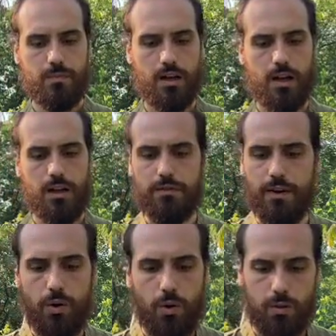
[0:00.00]
if
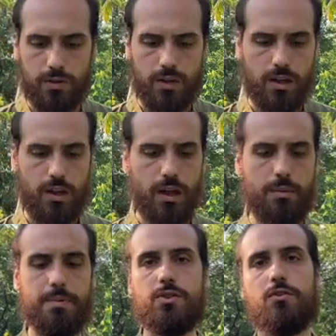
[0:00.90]
I hold
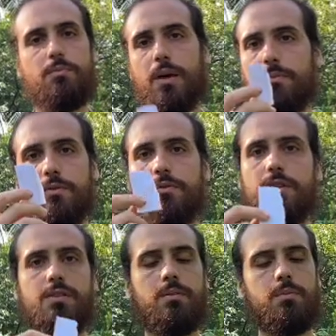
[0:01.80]
a piece of paper, for
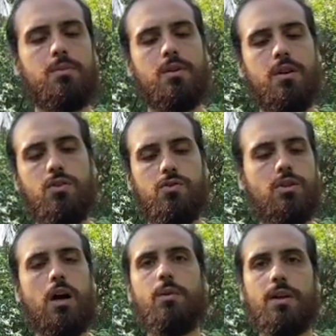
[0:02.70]
example, so
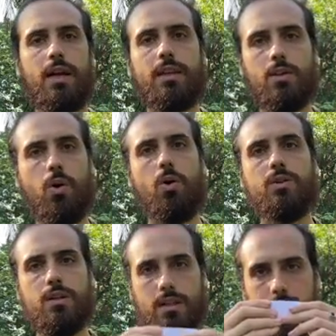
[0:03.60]
now I can
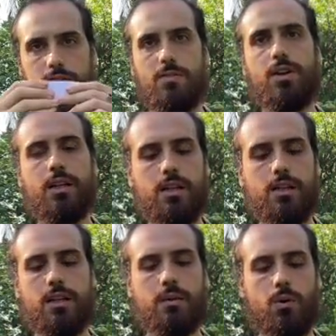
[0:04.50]
hold it and it's very
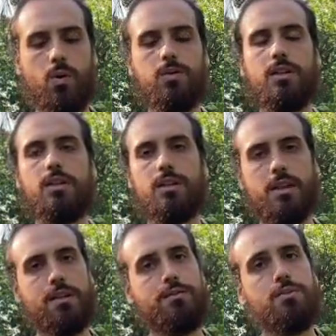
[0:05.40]
clear that I'm holding it and
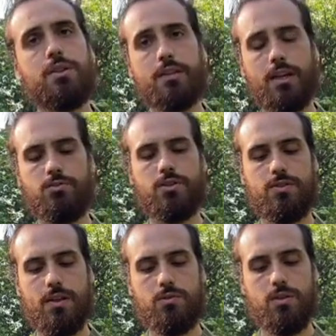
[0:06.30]
I can feel the texture,
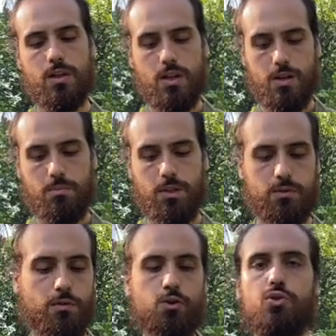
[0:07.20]
etc. But
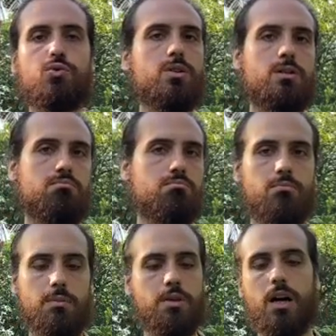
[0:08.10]
for sure in
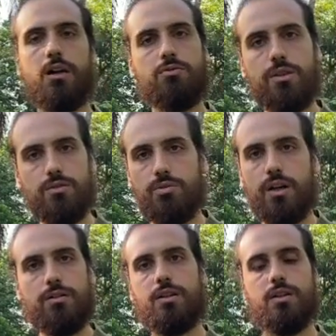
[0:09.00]
maybe 100,
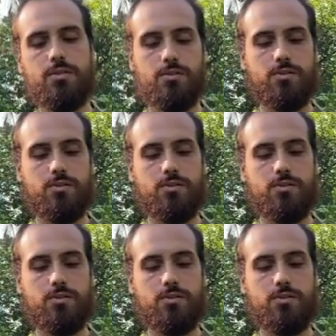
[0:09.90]
200 years,